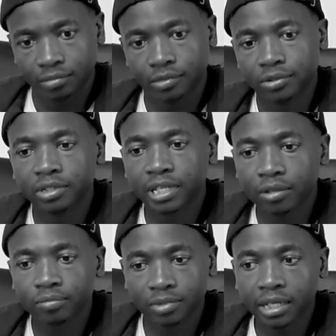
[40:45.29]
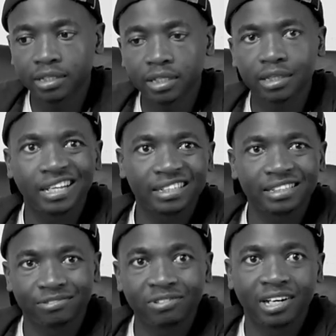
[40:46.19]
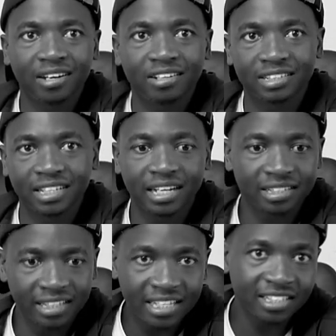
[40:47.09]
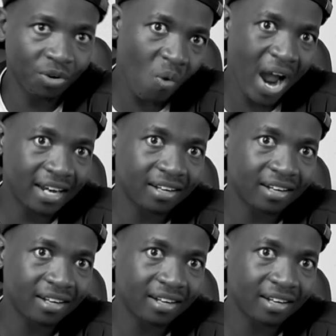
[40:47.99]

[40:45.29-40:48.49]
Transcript: So that, I think that for now, that's the one.